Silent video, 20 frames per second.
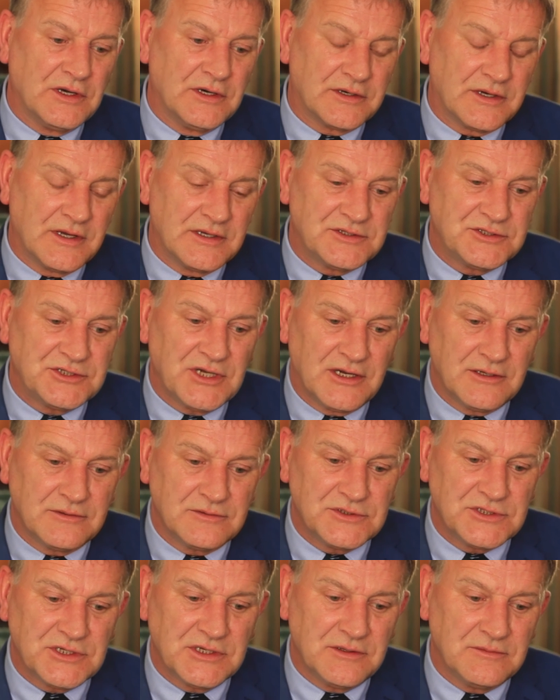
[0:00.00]
at our
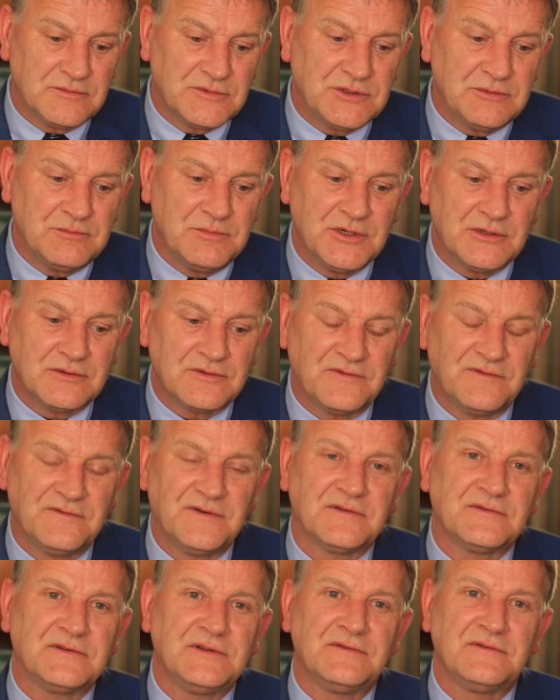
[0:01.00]
challenge to build
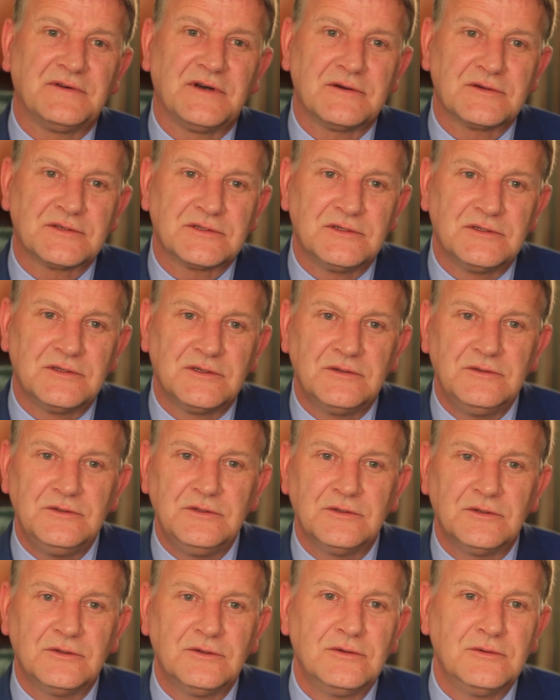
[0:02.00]
50,000
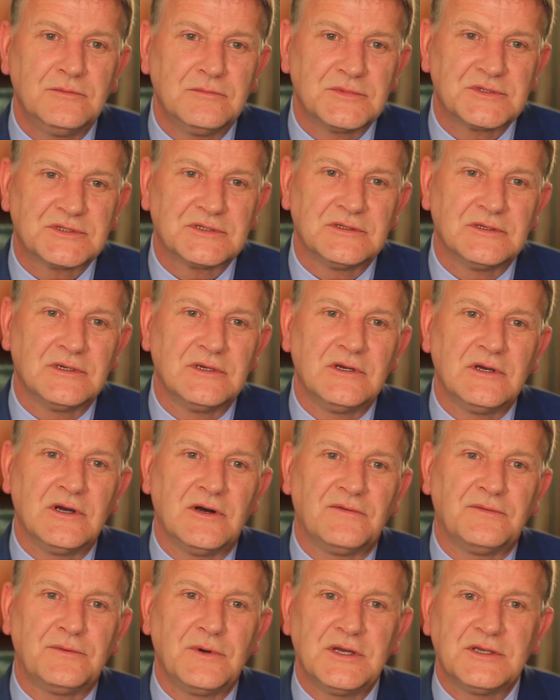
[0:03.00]
new homes,
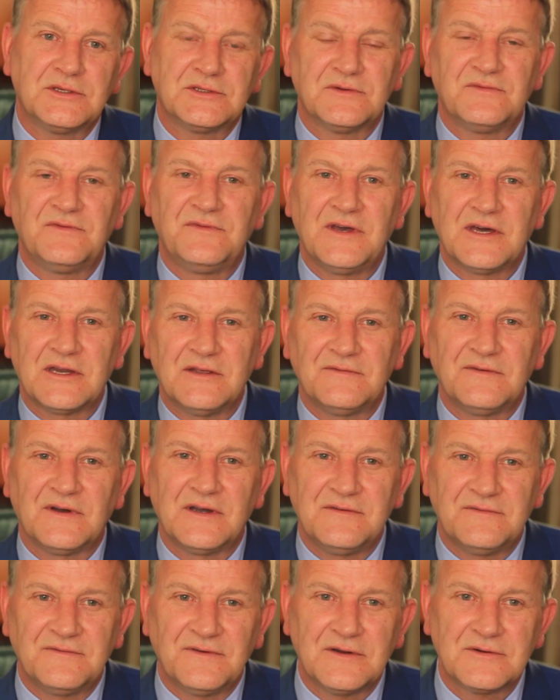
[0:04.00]
of which
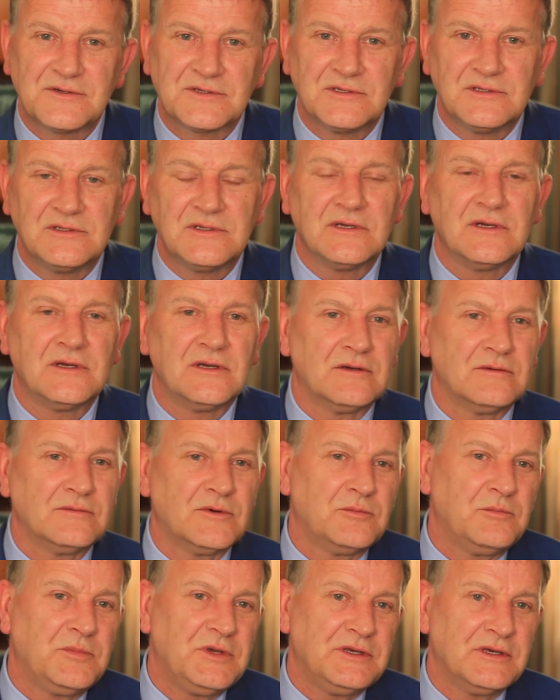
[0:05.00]
35,000
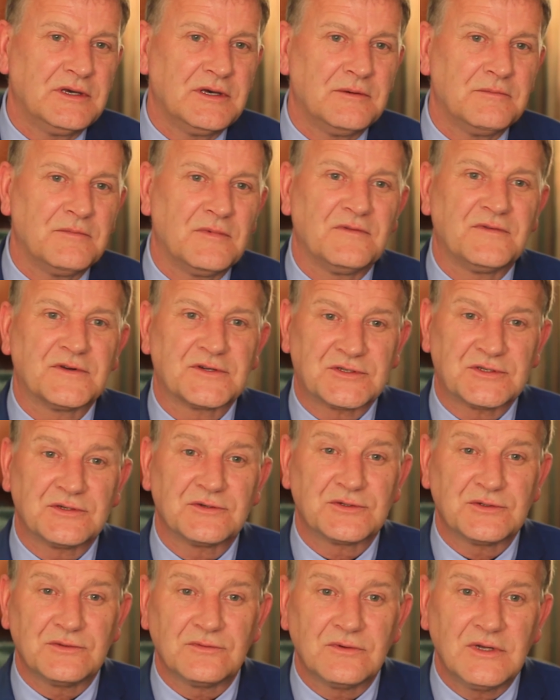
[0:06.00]
will be for
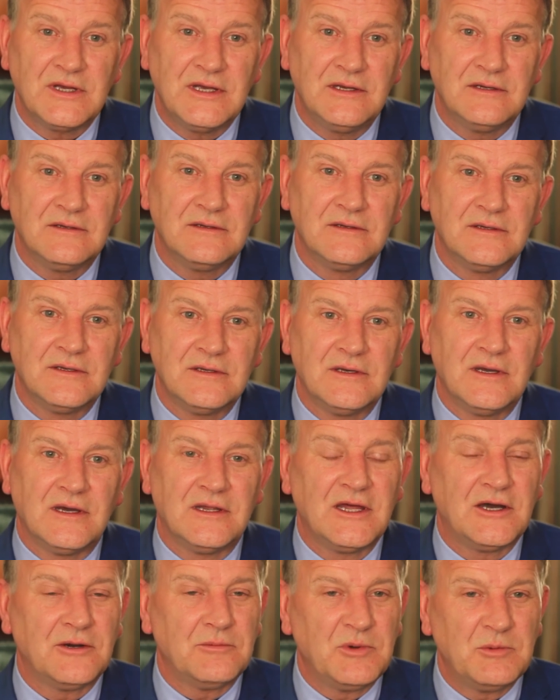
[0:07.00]
social rent,
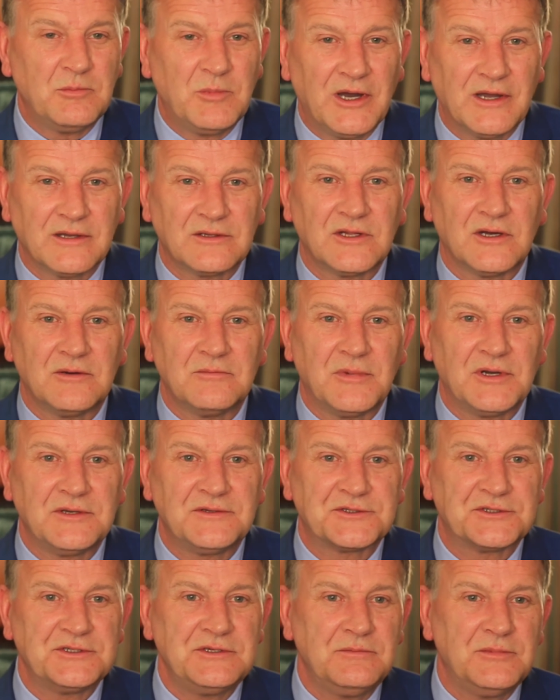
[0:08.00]
and that will be backed up by
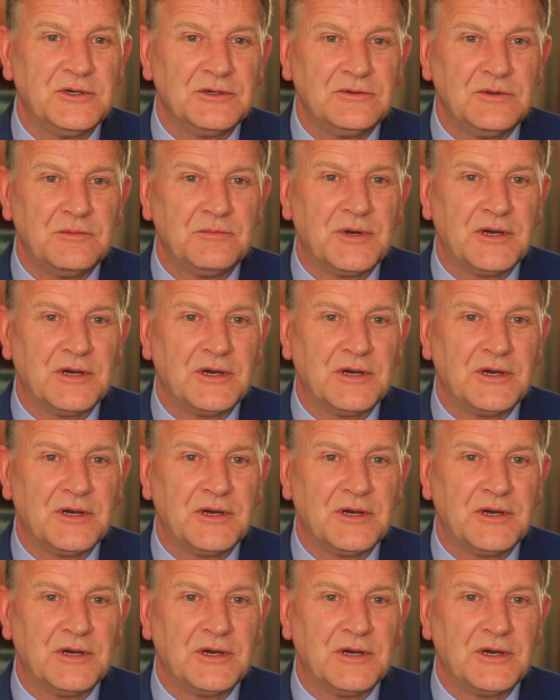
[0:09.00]
£3 billion